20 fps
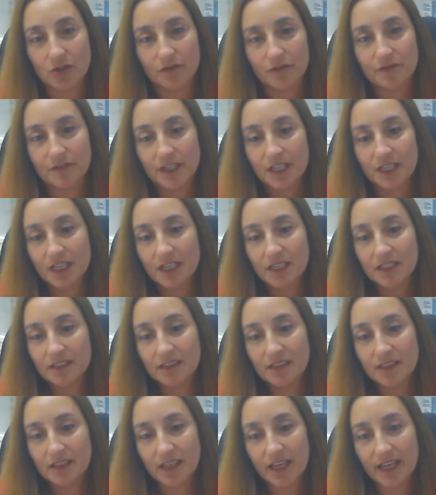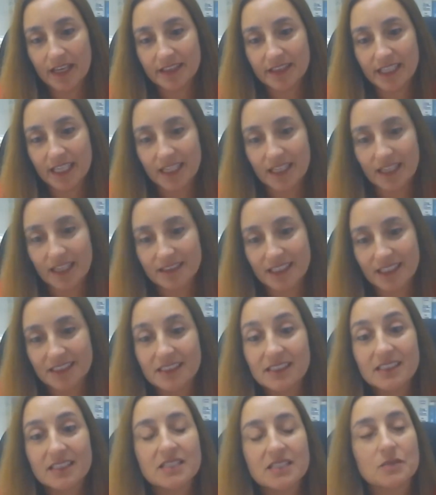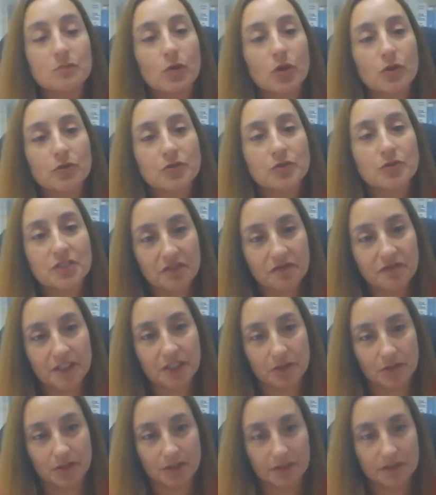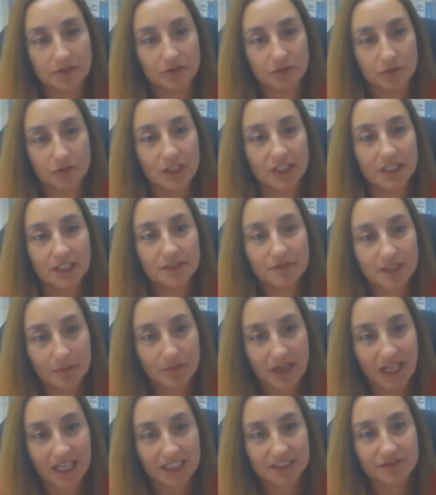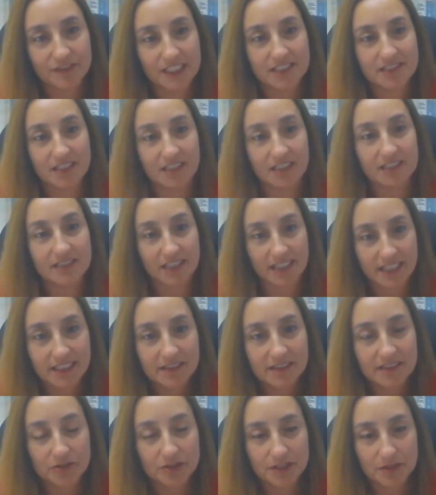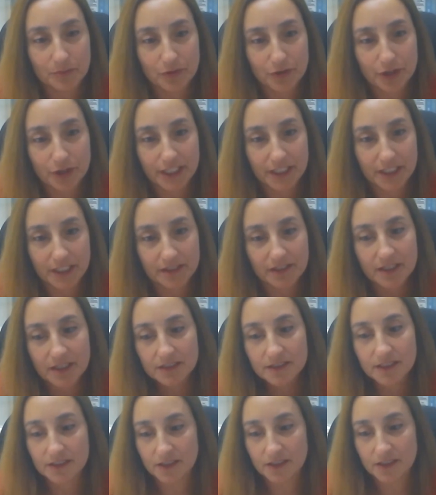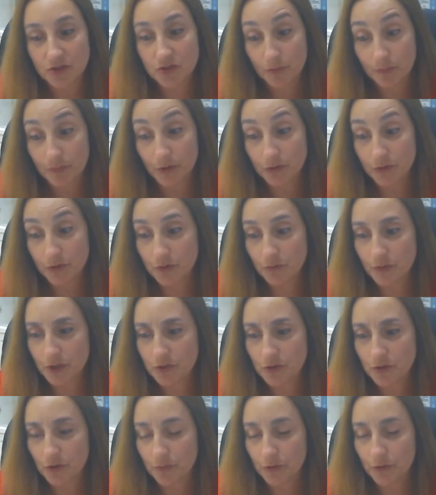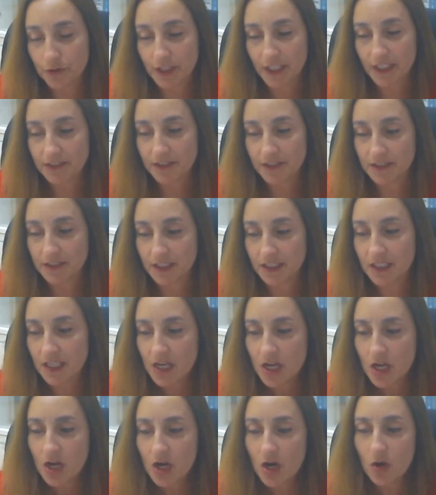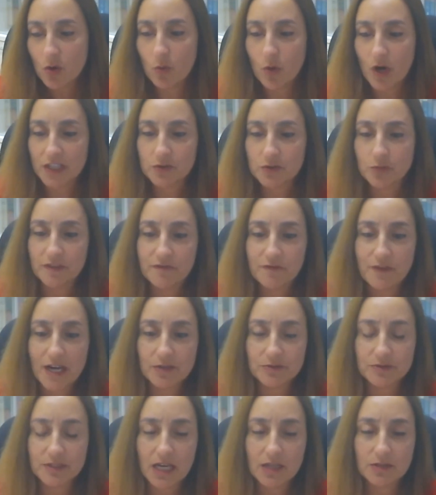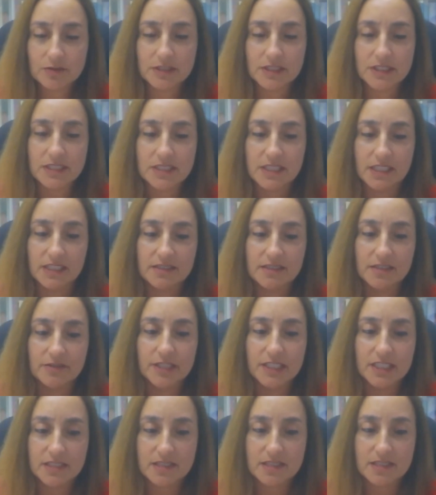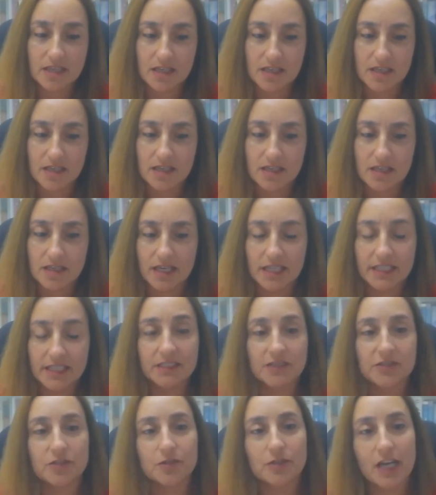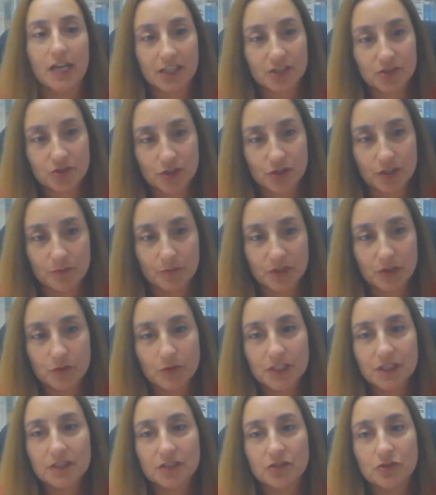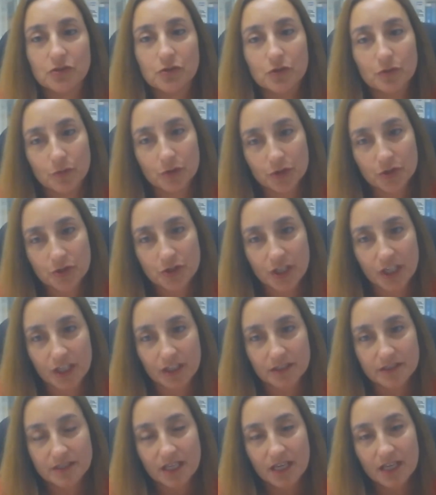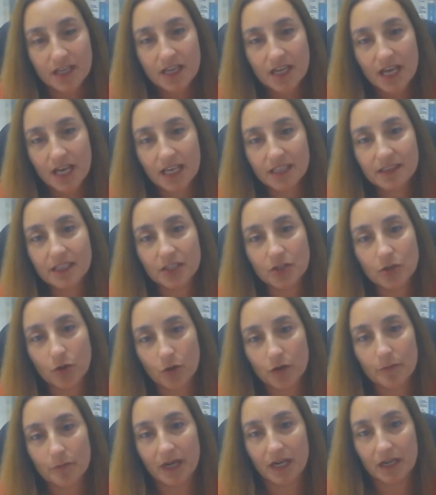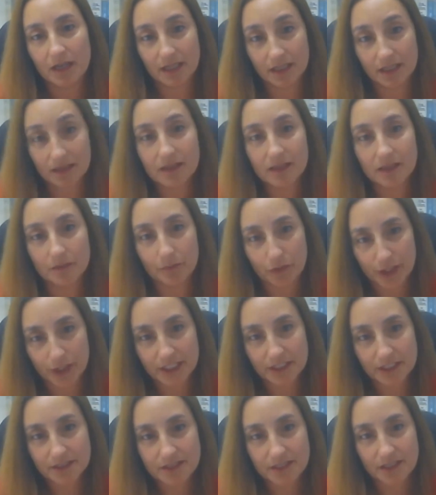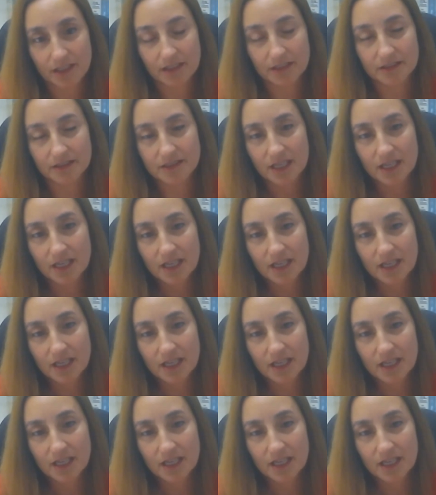of that it is most difficult to leave the blood vessels and enter the brain that is supposed to be so protected? And what we found out is that there is an interaction between the tumor cells and the normal healthy brain cells